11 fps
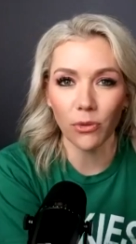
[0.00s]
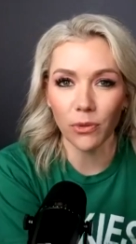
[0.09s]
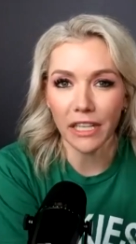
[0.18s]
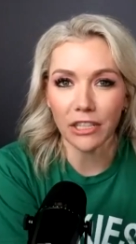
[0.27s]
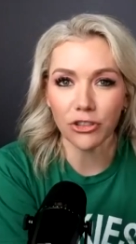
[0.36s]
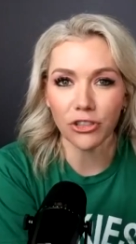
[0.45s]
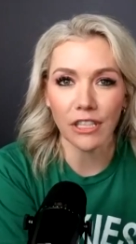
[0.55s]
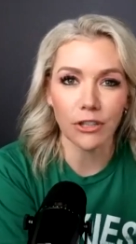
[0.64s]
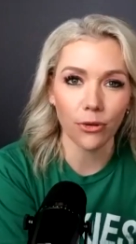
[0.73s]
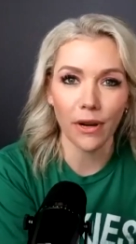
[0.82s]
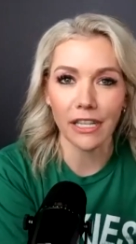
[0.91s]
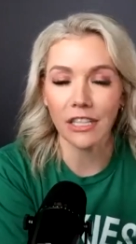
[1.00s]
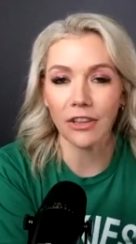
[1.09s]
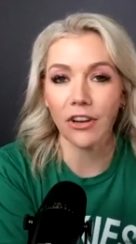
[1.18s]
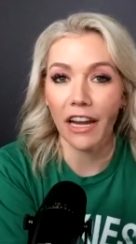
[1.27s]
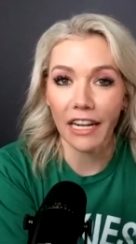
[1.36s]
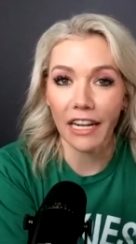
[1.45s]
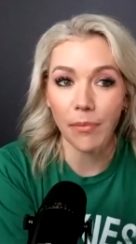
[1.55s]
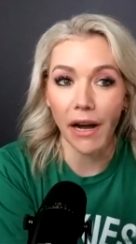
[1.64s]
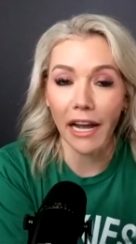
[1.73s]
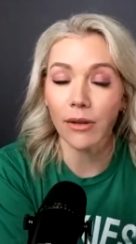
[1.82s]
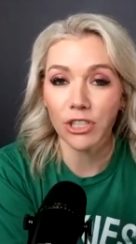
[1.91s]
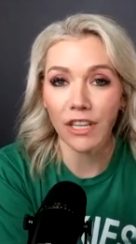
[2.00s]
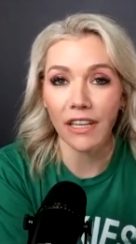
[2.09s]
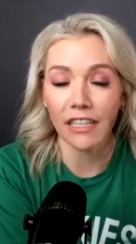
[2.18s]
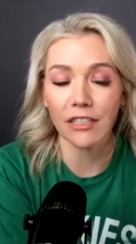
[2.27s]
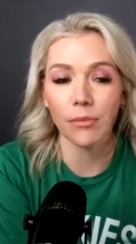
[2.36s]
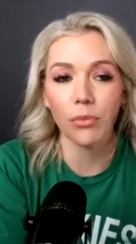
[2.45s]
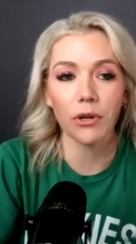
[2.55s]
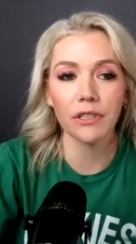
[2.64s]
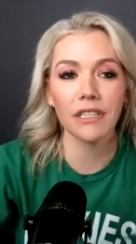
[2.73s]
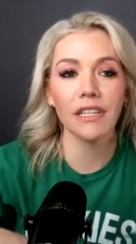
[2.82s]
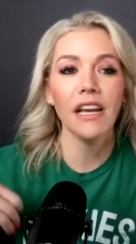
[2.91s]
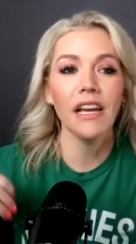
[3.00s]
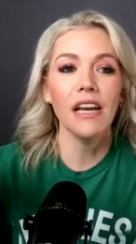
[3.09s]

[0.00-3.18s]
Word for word: only interested or raising their hand and buying, which I think is important.